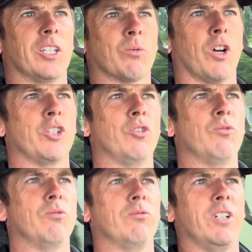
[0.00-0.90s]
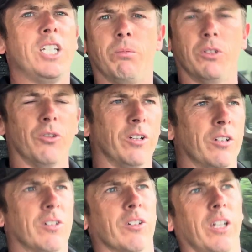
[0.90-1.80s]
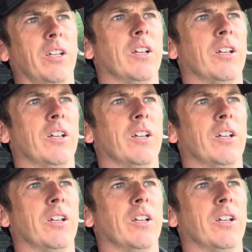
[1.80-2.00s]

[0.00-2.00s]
this is what you need to be doing, okay?